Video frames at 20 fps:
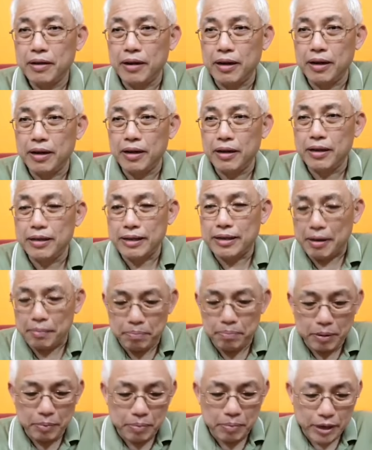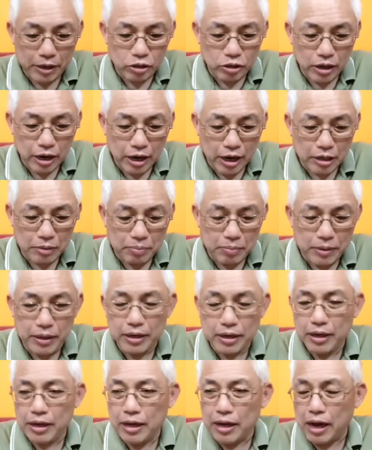Right? Some people actually ask
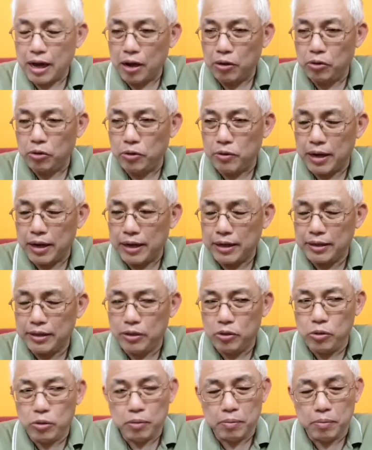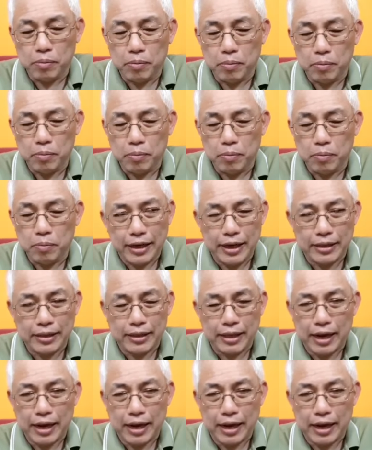me, how do I do my candidate